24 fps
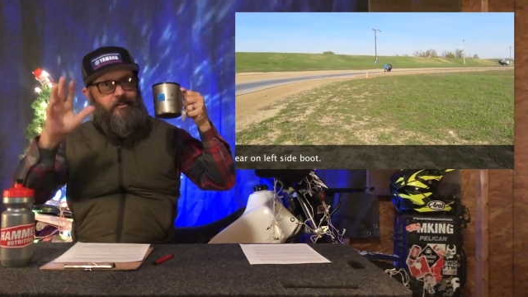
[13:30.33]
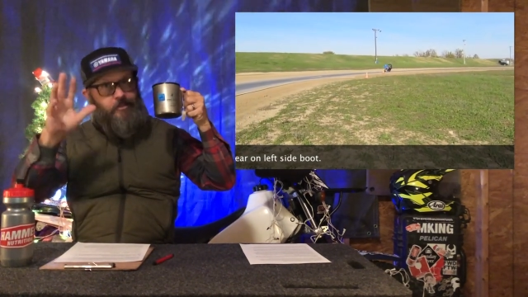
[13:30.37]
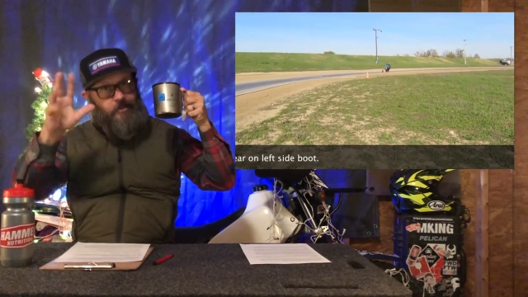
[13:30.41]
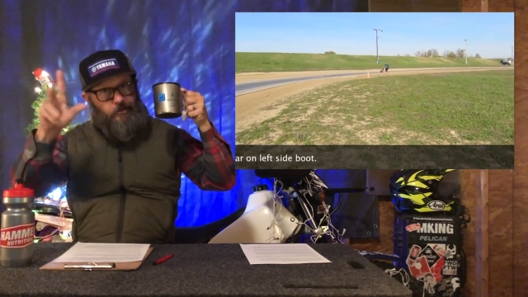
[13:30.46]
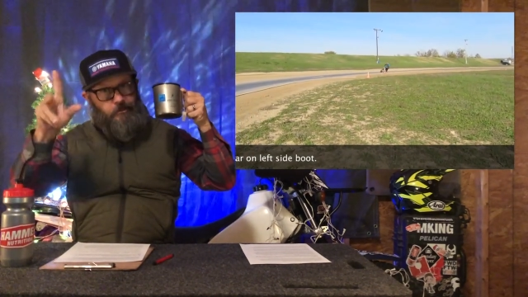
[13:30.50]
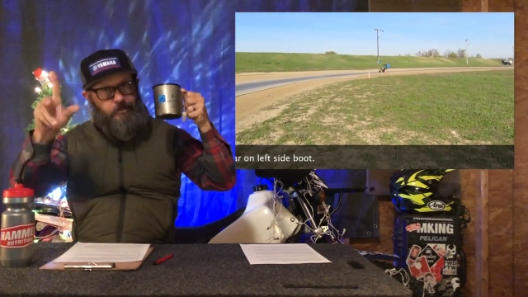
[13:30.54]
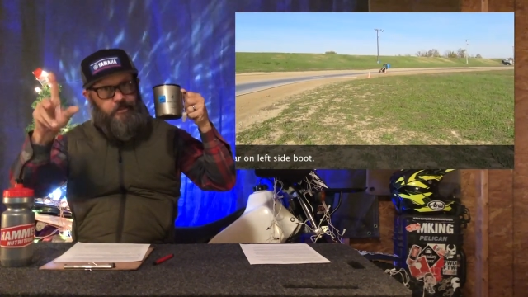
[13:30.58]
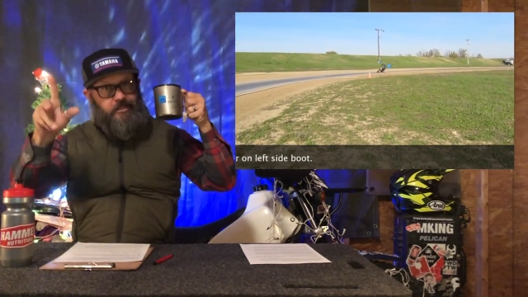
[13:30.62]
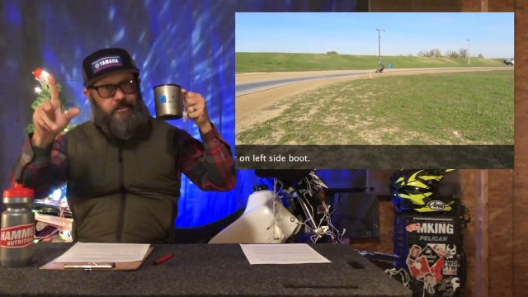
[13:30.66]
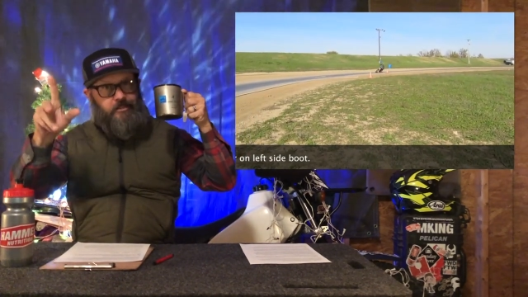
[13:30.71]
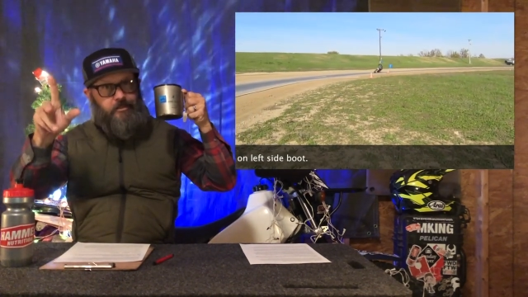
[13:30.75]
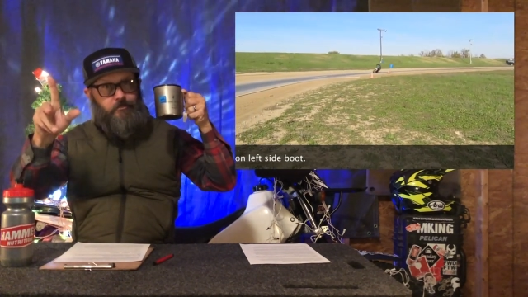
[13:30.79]

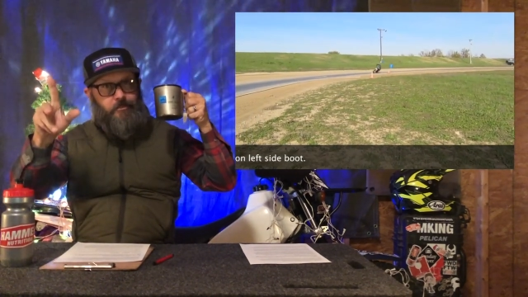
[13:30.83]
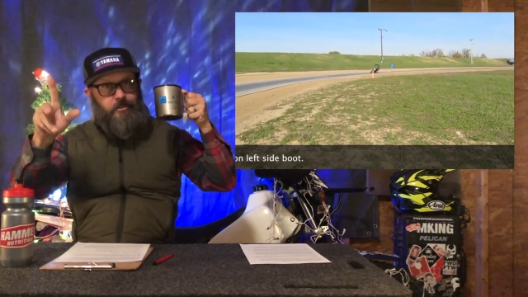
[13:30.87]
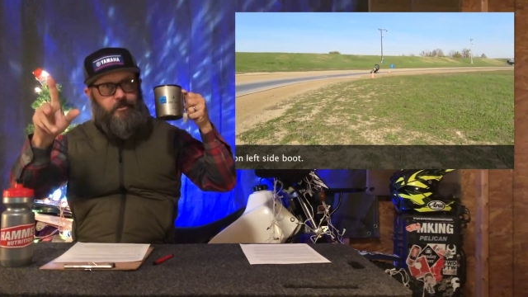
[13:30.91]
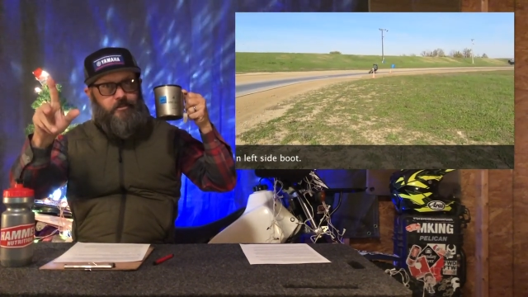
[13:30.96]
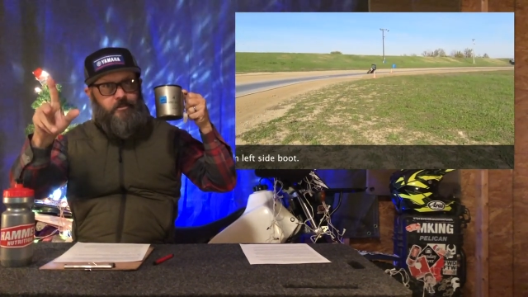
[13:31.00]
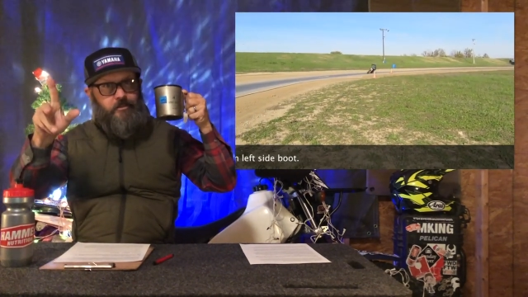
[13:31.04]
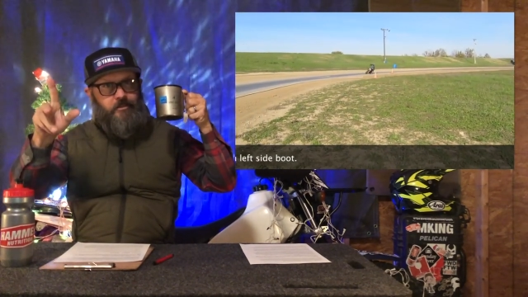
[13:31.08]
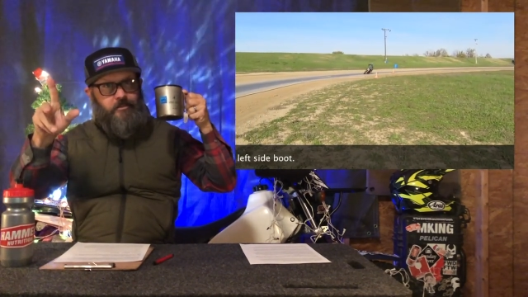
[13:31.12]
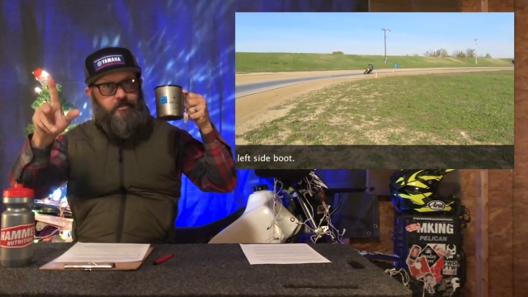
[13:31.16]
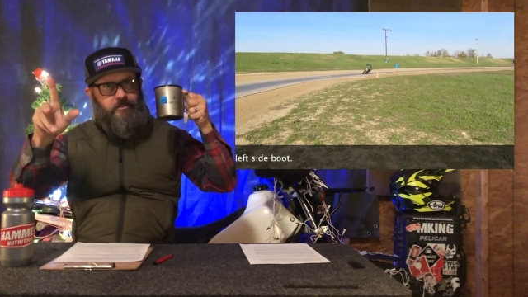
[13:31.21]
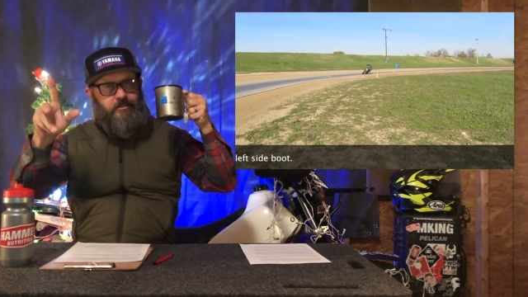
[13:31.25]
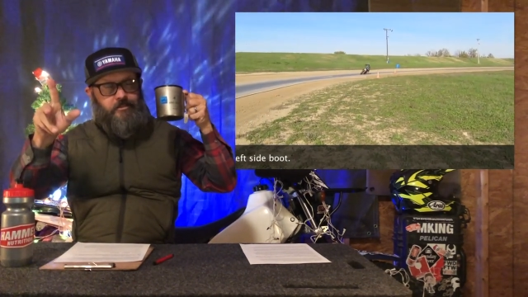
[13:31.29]
Go get the
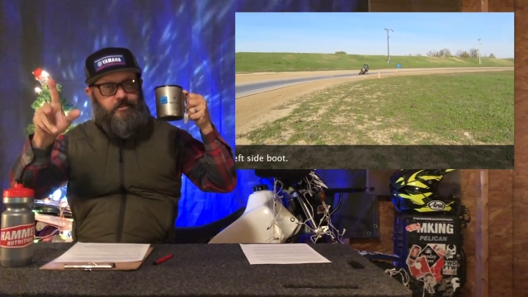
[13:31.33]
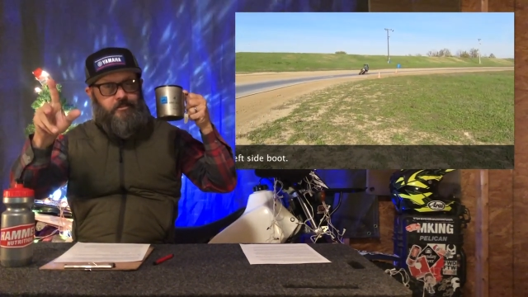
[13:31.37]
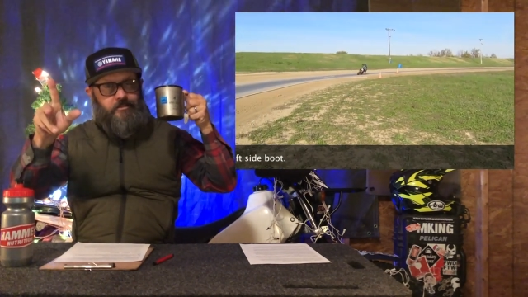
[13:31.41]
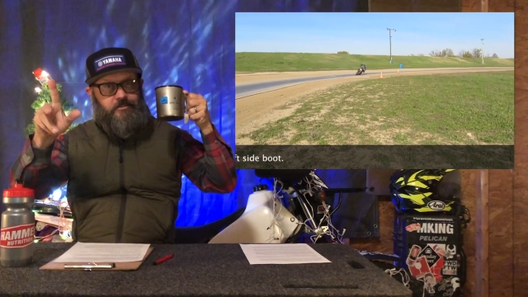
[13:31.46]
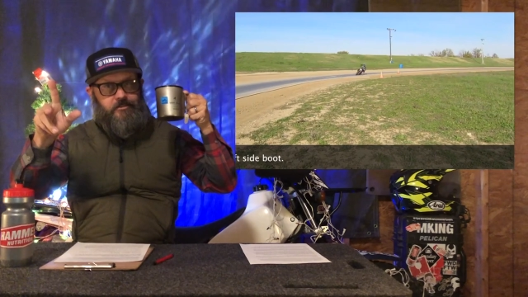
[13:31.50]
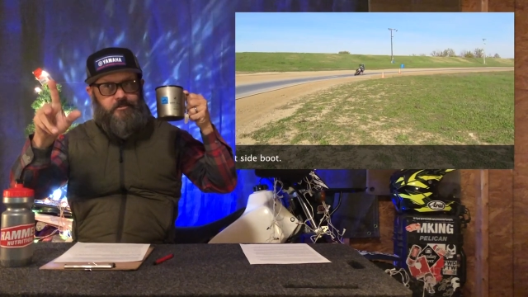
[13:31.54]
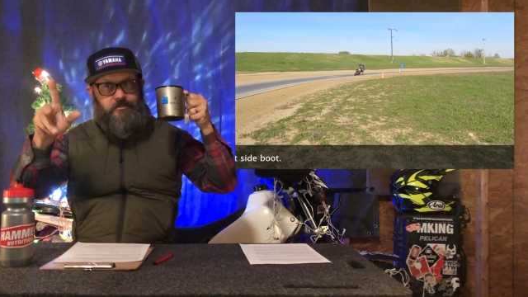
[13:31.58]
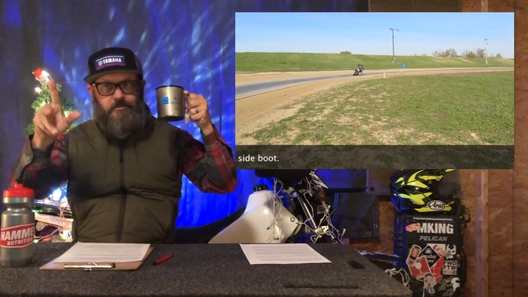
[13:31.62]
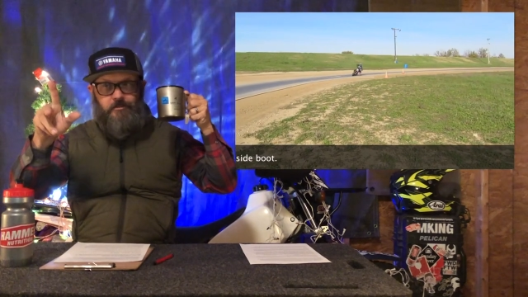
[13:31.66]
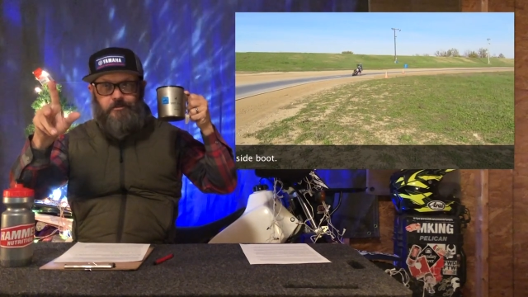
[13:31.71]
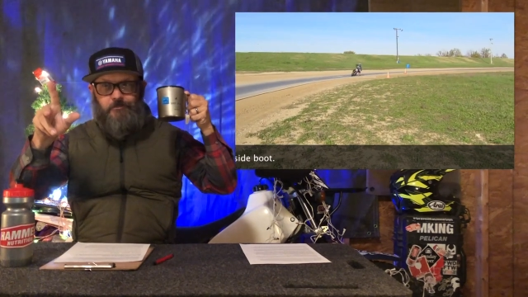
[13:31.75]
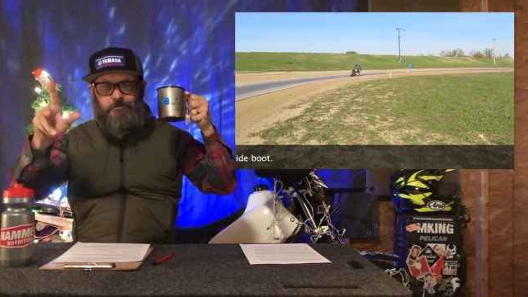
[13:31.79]
milk and cookies.